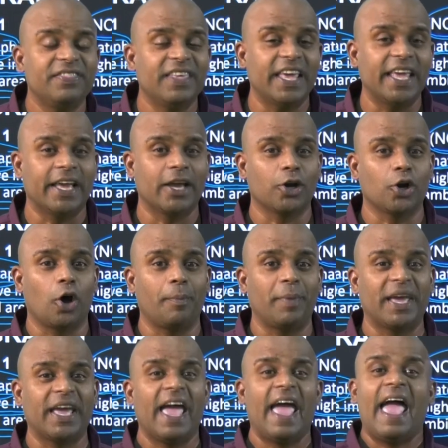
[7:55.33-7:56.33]
the
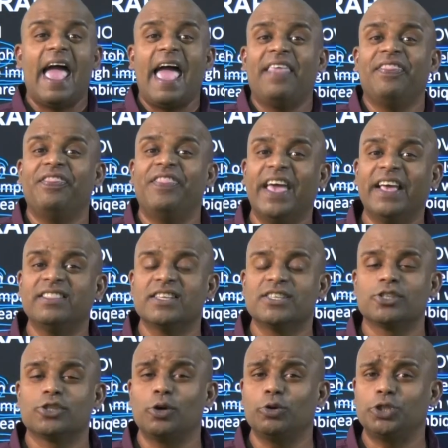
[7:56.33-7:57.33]
economic, and then the
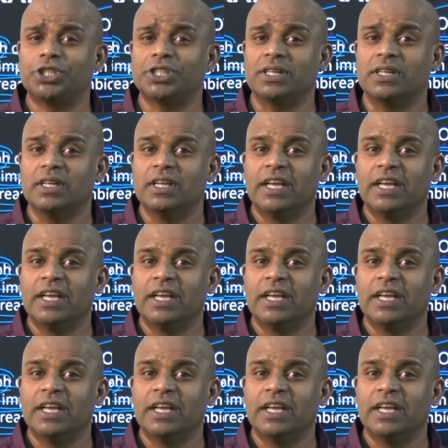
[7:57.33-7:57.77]
social.